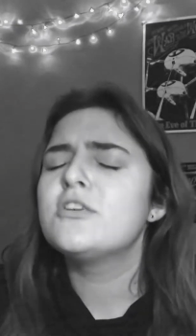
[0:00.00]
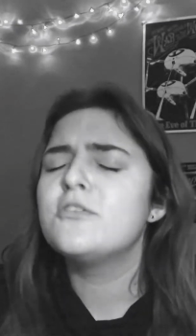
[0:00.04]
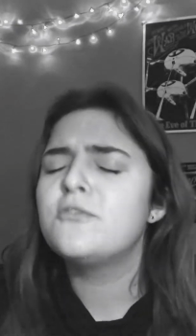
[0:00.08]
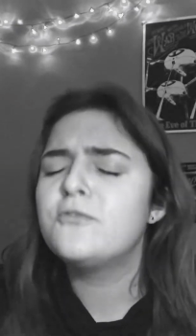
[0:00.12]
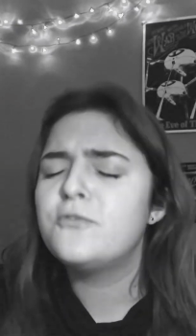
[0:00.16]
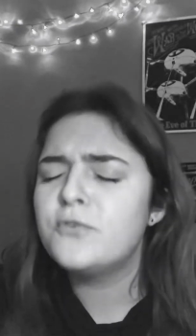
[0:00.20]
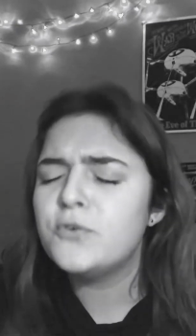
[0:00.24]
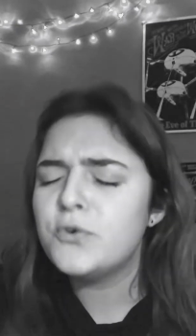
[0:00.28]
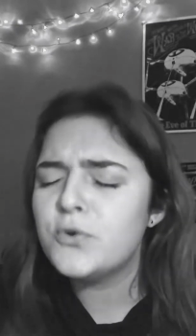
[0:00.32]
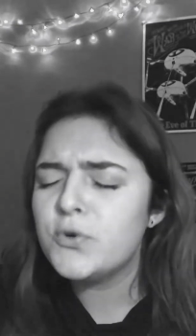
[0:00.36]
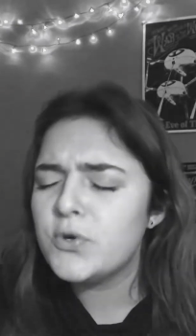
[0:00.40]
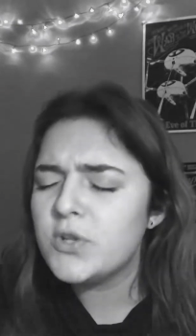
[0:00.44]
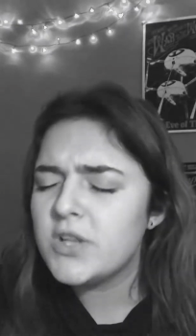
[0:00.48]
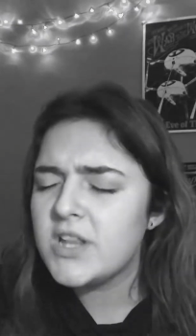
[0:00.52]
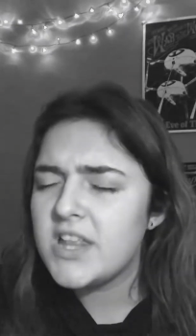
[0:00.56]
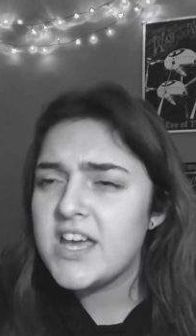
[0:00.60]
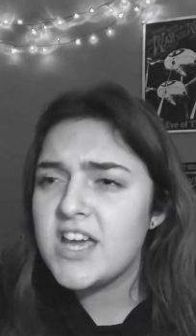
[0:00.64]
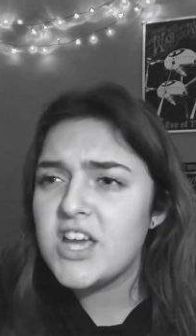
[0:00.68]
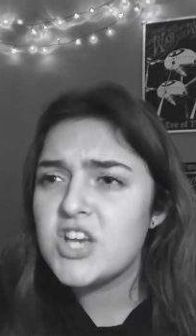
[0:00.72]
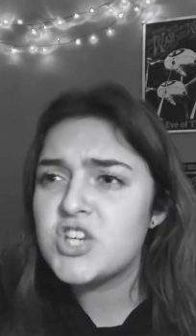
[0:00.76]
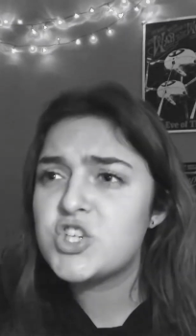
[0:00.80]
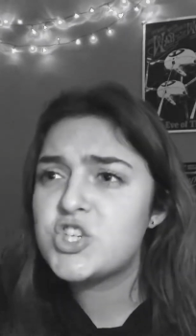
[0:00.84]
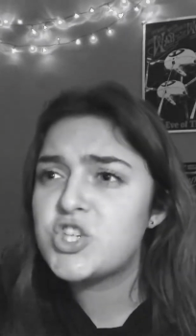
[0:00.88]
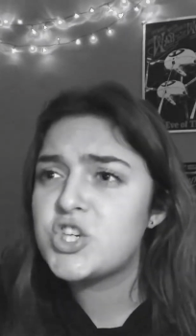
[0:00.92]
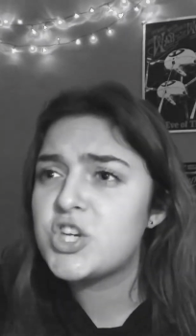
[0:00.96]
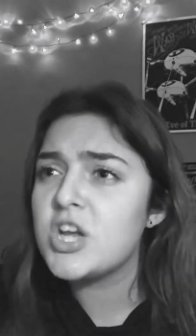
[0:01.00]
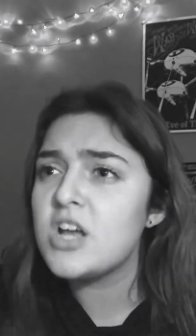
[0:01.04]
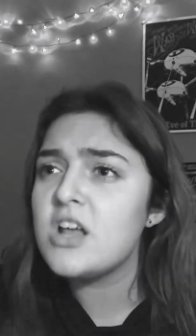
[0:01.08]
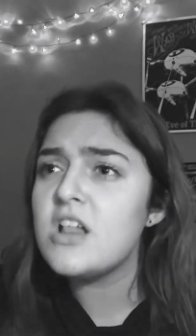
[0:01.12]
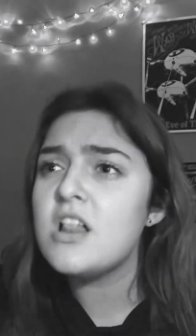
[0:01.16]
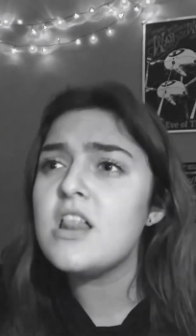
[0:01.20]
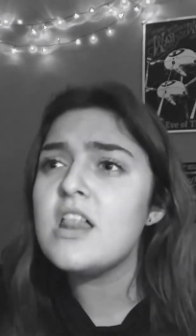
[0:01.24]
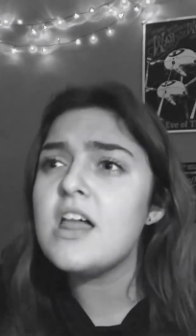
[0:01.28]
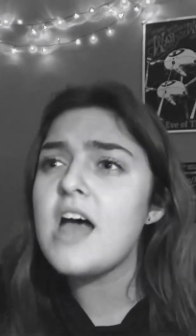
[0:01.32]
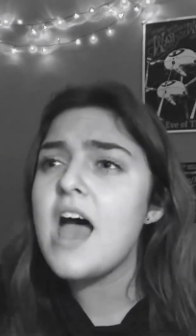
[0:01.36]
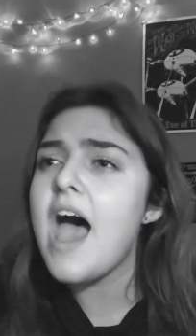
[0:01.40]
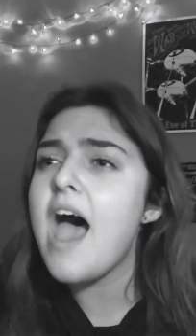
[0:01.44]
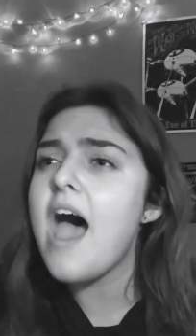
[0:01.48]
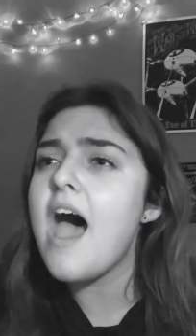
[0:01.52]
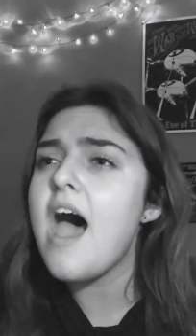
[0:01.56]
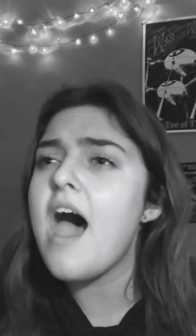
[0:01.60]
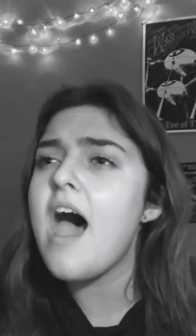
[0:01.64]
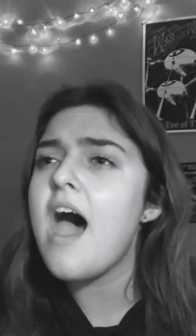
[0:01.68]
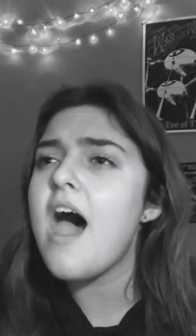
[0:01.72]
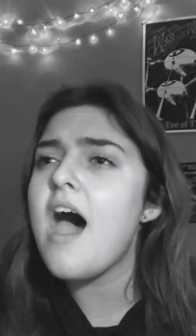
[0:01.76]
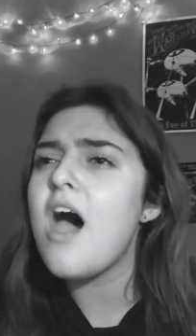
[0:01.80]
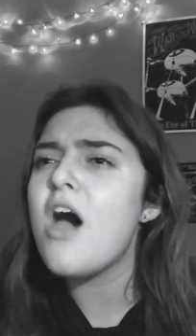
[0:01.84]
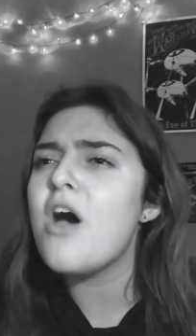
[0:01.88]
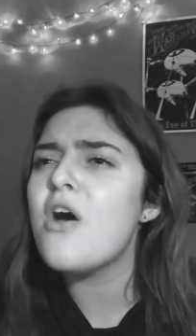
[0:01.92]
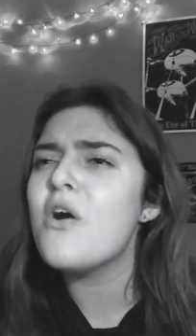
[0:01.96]
the foolish
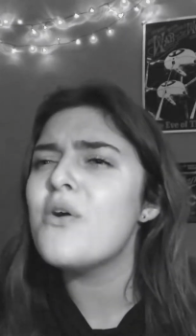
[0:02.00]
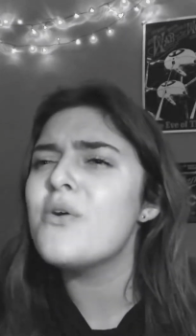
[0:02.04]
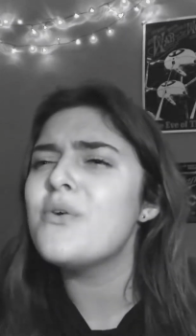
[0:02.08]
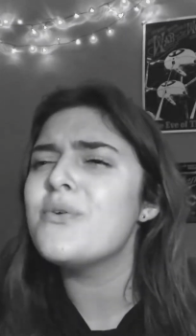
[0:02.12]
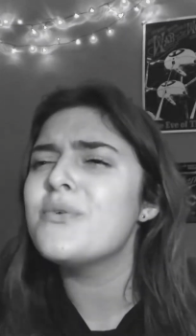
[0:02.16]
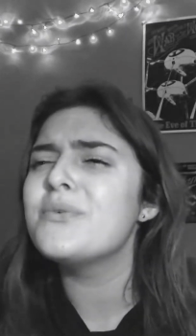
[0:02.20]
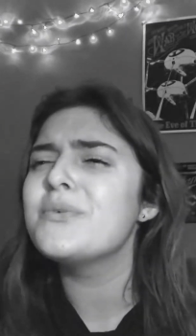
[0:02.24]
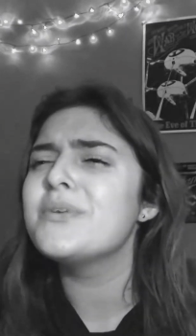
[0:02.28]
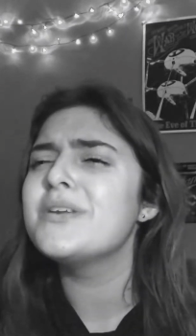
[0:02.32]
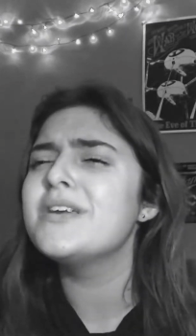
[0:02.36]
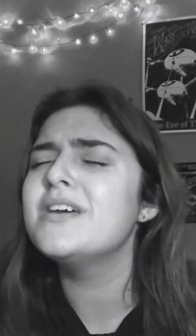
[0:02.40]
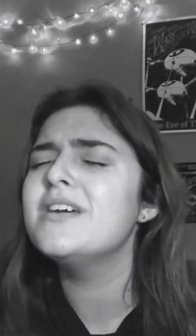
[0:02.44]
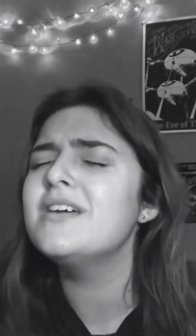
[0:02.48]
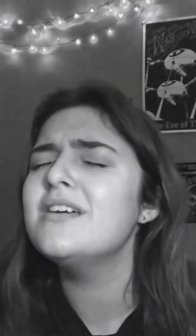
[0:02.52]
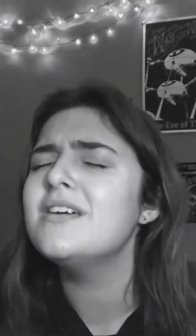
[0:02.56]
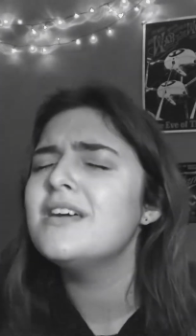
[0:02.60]
clown,